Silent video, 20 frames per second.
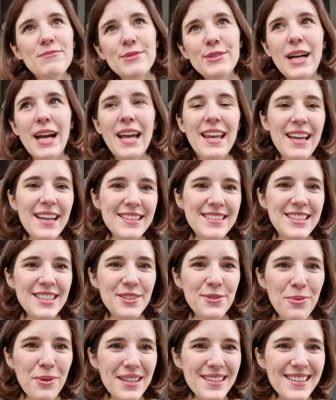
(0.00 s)
I like
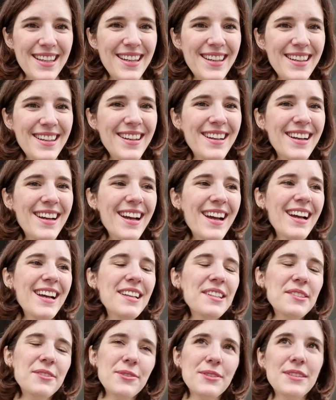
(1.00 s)
this one.
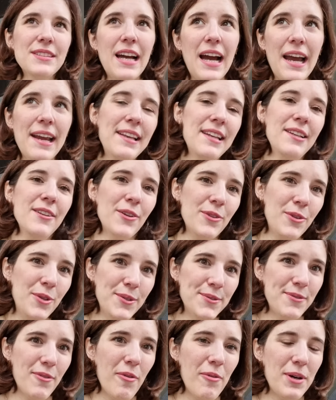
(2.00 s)
So I did not
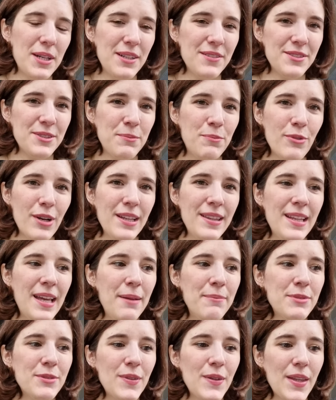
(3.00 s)
go for one of the brand
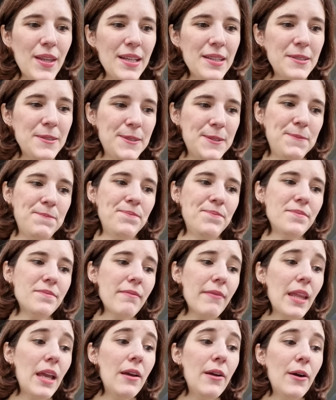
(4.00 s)
names for that.
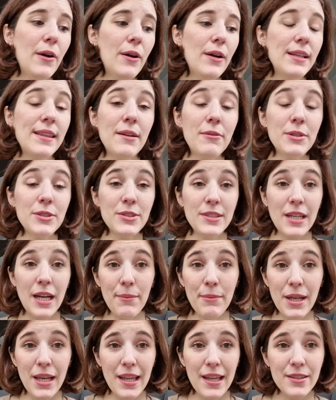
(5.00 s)
There was a
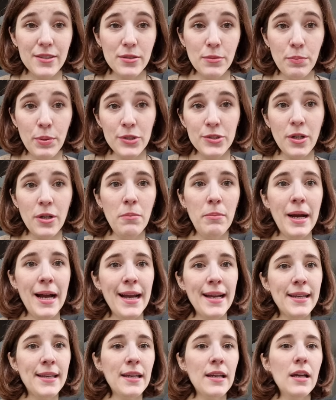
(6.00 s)
time I liked the puzzle
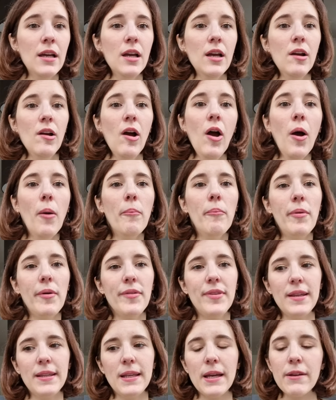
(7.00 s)
bag, but
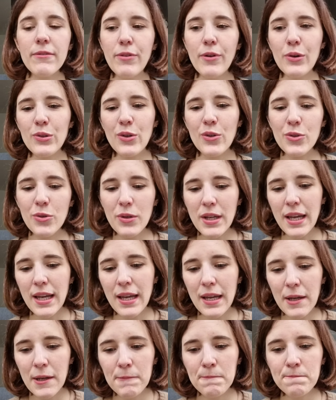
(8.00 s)
then I found out,
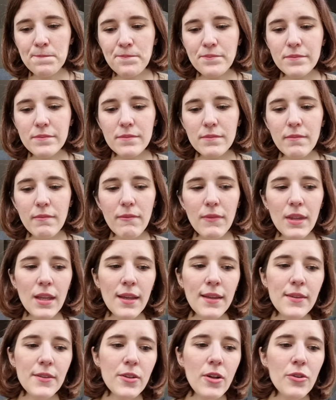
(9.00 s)
okay,
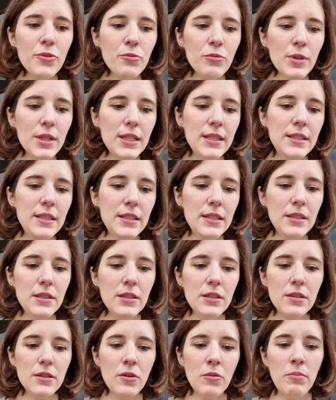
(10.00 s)
it's not really
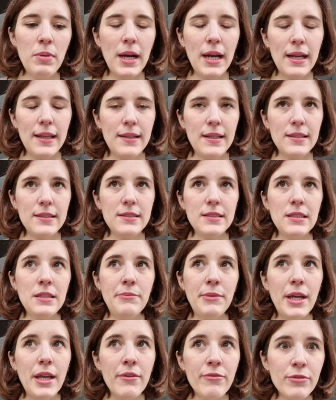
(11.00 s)
a bag that in
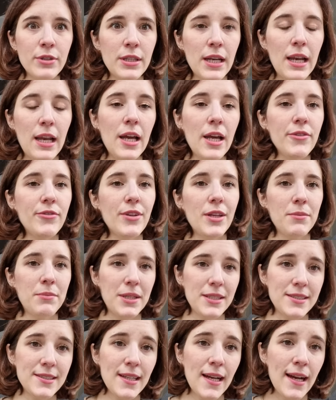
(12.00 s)
my everyday life and
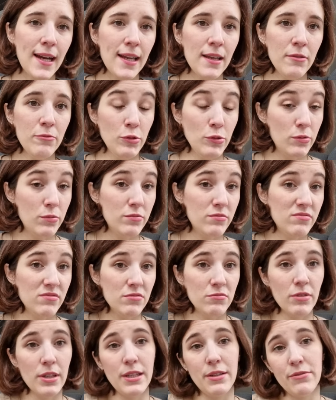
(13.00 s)
my style will
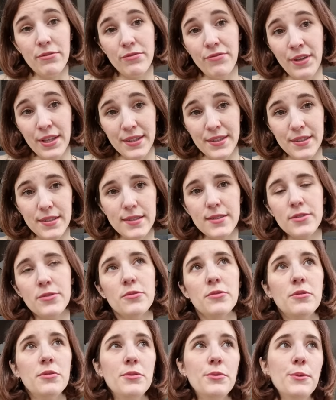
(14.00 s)
really fit.
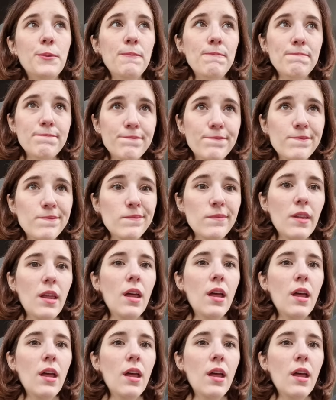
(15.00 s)
So,